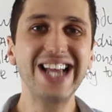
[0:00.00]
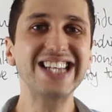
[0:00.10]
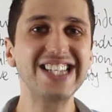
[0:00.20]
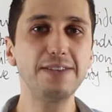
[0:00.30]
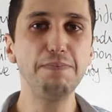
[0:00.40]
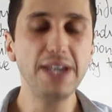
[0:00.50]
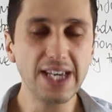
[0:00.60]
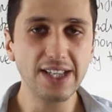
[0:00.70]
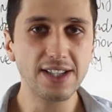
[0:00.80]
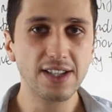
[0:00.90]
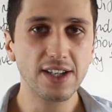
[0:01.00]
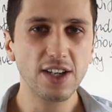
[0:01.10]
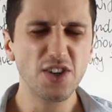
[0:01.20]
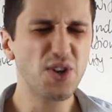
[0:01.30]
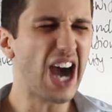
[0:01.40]
does it mean
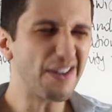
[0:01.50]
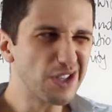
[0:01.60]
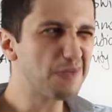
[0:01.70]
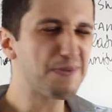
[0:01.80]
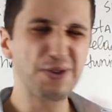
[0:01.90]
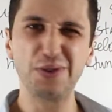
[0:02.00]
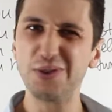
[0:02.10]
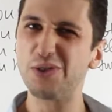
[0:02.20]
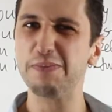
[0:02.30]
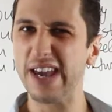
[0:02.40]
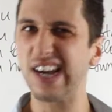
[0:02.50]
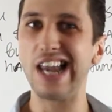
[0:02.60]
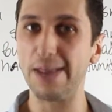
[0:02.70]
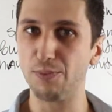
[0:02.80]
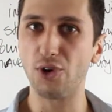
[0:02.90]
you have the opportunity to make a
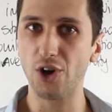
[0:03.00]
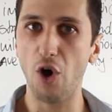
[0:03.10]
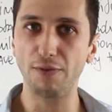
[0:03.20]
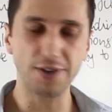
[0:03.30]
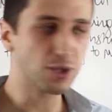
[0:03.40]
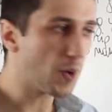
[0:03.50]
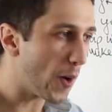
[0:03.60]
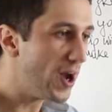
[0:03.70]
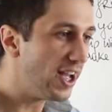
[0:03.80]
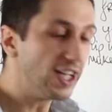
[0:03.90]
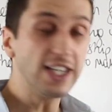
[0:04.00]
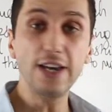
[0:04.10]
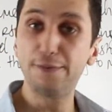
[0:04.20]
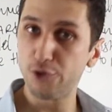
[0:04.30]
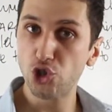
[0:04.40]
lot more offers? Well,
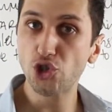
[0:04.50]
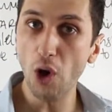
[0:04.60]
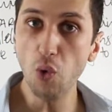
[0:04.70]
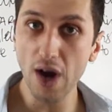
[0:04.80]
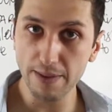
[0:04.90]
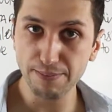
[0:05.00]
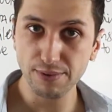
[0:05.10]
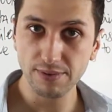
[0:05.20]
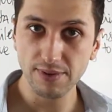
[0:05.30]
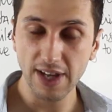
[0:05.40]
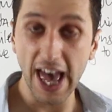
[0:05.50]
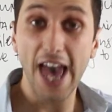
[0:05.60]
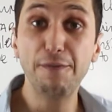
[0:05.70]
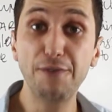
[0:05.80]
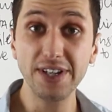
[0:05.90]
if you show up
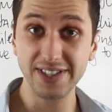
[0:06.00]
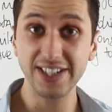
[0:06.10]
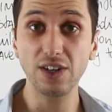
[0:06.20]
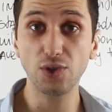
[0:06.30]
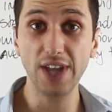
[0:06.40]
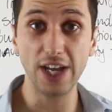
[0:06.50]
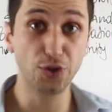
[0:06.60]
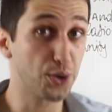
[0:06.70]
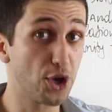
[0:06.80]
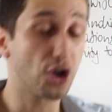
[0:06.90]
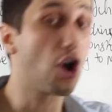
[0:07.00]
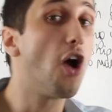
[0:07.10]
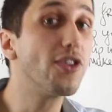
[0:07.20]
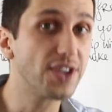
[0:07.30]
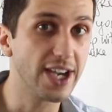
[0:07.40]
every single day through your
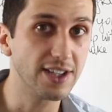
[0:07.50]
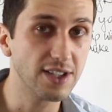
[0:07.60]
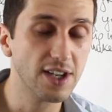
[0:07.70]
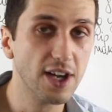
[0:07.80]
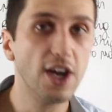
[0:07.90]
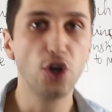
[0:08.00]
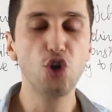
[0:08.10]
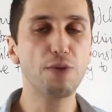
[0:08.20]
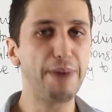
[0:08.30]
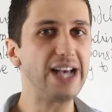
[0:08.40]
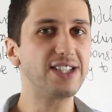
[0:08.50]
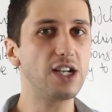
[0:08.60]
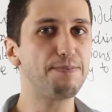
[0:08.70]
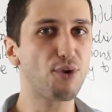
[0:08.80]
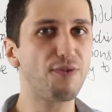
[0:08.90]
content, you're basically
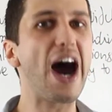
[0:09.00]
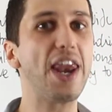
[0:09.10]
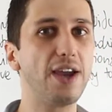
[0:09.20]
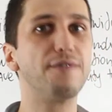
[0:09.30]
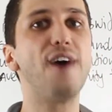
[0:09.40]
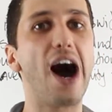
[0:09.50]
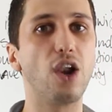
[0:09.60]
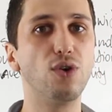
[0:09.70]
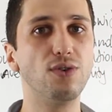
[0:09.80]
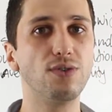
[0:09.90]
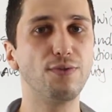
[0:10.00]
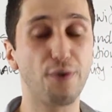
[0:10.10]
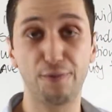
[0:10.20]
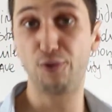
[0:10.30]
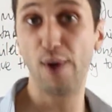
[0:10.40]
providing value for
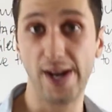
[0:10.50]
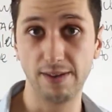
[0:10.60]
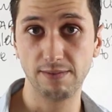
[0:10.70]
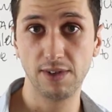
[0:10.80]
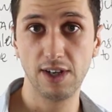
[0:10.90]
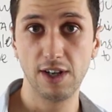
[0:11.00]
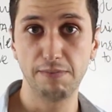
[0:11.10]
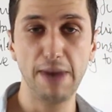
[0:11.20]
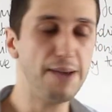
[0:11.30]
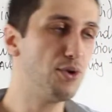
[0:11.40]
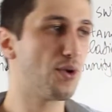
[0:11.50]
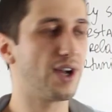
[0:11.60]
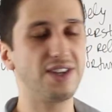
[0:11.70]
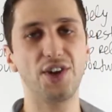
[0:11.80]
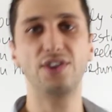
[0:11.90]
free. Maybe you're
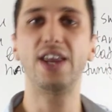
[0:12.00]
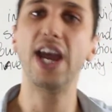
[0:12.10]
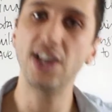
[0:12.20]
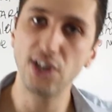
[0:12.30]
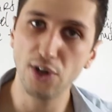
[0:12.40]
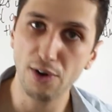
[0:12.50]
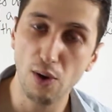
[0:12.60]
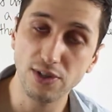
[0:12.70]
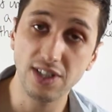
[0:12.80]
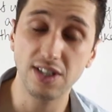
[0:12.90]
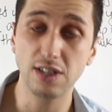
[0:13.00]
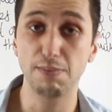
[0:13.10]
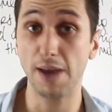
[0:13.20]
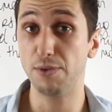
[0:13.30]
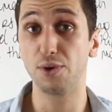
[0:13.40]
entertaining your audience,
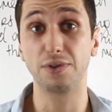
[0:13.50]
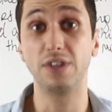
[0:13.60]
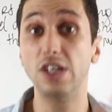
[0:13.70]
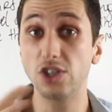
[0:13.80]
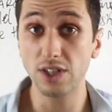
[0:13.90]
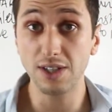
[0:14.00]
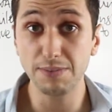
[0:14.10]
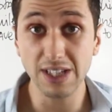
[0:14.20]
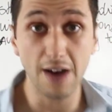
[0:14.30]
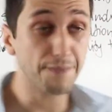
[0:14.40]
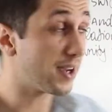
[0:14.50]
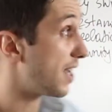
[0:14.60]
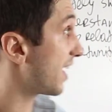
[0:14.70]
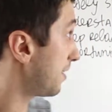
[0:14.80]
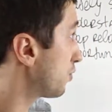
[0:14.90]
maybe you're teaching them something
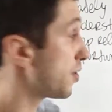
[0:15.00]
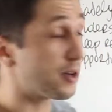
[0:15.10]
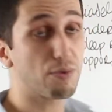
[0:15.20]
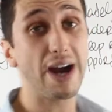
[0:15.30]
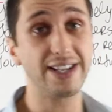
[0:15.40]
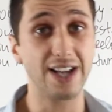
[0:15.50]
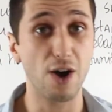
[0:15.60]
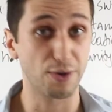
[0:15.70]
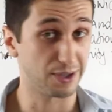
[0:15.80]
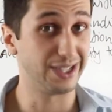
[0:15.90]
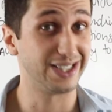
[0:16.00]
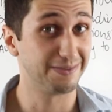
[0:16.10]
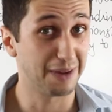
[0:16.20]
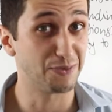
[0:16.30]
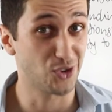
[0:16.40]
like I'm doing right now, or at least
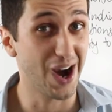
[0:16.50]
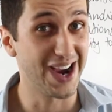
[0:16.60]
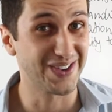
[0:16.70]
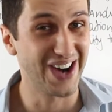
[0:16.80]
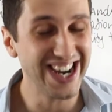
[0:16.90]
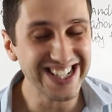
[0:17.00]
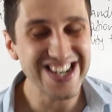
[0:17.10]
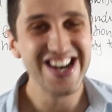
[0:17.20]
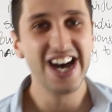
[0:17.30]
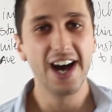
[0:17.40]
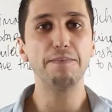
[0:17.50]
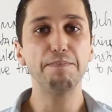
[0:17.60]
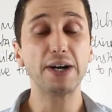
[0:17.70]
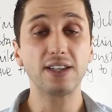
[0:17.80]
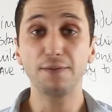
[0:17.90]
I'm trying, right?
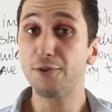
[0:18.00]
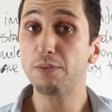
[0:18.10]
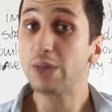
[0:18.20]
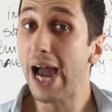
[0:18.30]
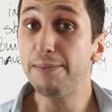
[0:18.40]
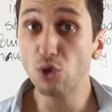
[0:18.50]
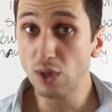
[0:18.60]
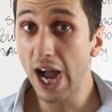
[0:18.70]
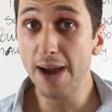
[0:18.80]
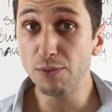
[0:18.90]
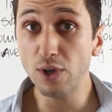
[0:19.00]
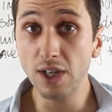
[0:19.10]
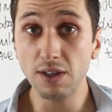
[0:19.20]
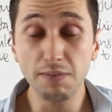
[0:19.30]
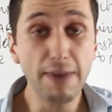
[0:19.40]
But from time to time, you
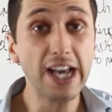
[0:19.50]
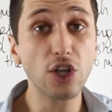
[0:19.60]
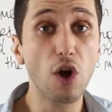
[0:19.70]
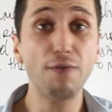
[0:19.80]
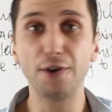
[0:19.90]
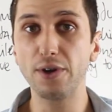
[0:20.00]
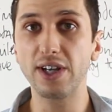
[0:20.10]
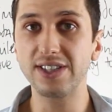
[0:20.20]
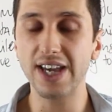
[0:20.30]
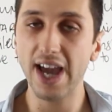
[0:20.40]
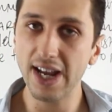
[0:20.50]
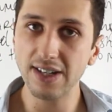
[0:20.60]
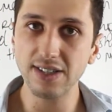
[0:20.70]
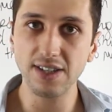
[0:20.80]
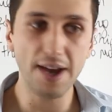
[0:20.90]
can make an offer. You can say, hey,
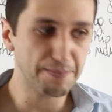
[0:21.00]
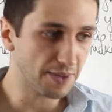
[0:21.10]
listen, I'm